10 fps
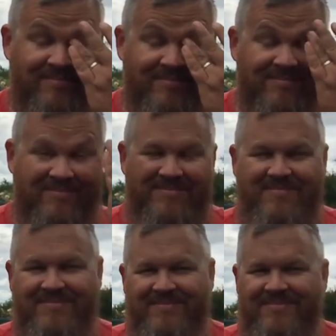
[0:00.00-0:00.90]

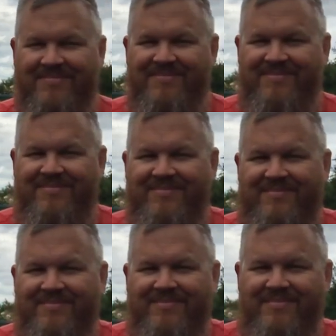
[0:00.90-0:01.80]

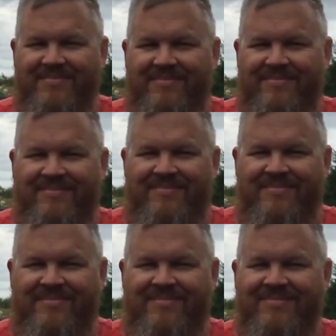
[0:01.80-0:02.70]

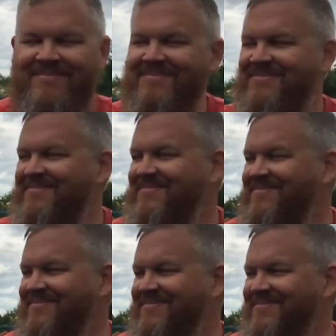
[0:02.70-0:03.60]
This person isn't speaking.